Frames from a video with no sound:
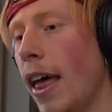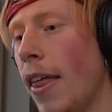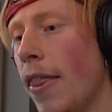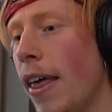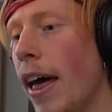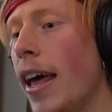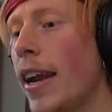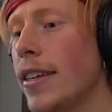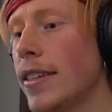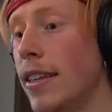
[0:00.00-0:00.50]

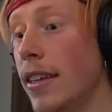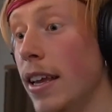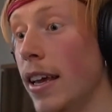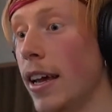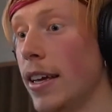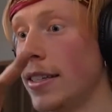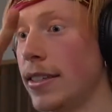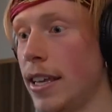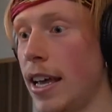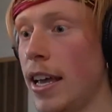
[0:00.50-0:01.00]
And that is the
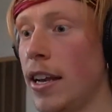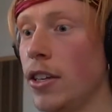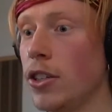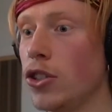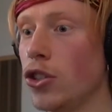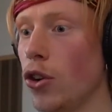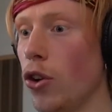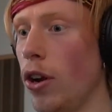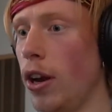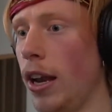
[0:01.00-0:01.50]

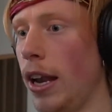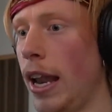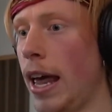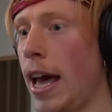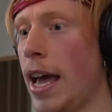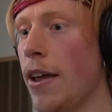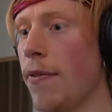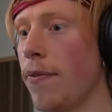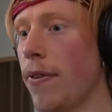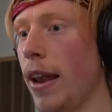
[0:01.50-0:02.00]
essential
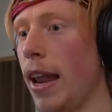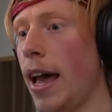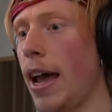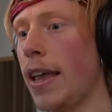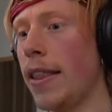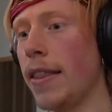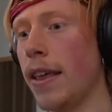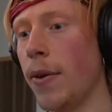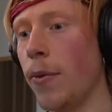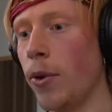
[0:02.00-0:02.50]

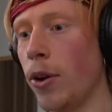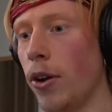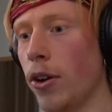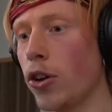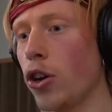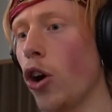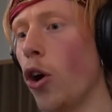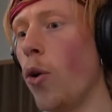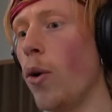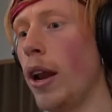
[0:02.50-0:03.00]
lifeline that will
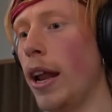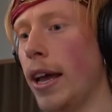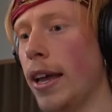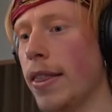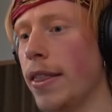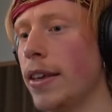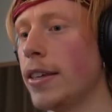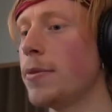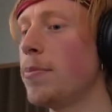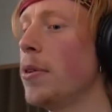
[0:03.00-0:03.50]
go
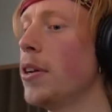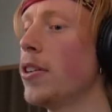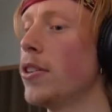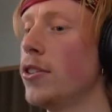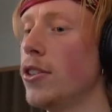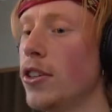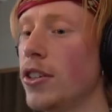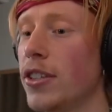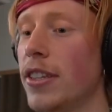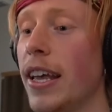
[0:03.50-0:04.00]
like this, because
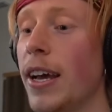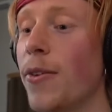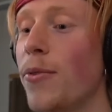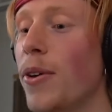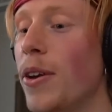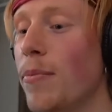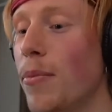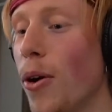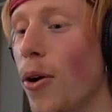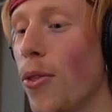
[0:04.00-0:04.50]
just like
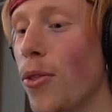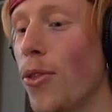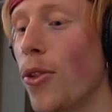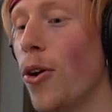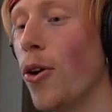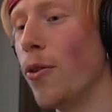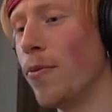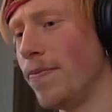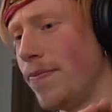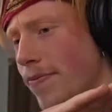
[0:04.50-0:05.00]
we both
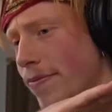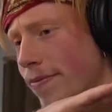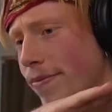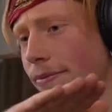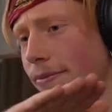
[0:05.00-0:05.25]
know,